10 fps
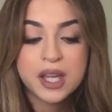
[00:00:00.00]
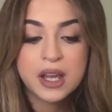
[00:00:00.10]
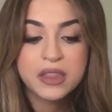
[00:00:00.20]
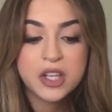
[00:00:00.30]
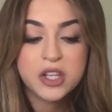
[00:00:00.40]

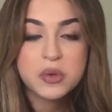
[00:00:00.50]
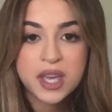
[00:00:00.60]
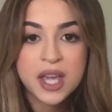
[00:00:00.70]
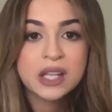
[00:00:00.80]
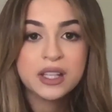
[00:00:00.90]
and that you
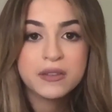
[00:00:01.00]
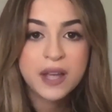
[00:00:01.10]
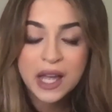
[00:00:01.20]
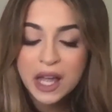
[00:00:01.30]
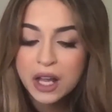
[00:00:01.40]
can live a
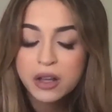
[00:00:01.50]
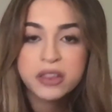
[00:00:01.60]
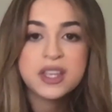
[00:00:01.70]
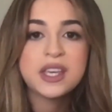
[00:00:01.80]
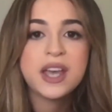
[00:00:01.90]

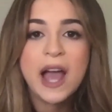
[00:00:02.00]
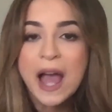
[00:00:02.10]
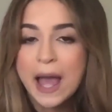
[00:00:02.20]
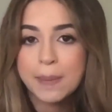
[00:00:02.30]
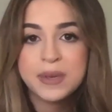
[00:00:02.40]
healthy,
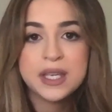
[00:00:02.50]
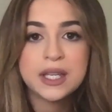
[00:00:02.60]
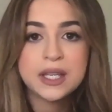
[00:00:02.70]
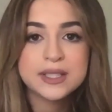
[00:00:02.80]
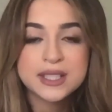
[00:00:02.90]

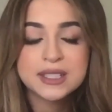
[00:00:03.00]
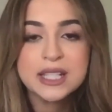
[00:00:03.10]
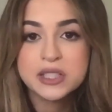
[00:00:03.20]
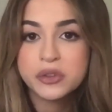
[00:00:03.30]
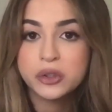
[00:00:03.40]
happy,
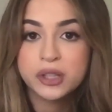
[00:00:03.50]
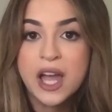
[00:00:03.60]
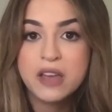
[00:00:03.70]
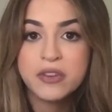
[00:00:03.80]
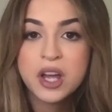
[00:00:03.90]
successful
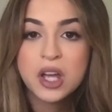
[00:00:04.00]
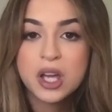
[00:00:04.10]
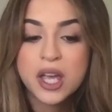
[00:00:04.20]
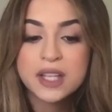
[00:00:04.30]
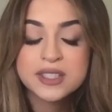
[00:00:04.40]
life
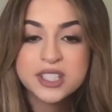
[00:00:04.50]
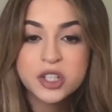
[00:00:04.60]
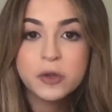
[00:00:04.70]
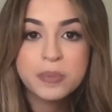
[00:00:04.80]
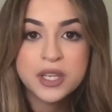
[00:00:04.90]
and
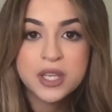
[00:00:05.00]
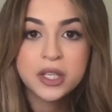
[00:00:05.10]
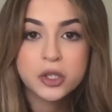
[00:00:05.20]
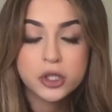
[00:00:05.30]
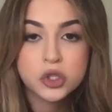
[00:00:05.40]
still be
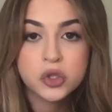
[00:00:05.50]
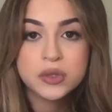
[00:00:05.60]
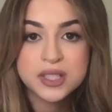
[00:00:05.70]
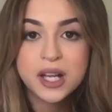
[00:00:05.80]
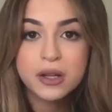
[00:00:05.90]
your true
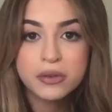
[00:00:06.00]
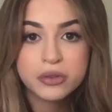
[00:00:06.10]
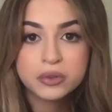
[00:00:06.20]
self.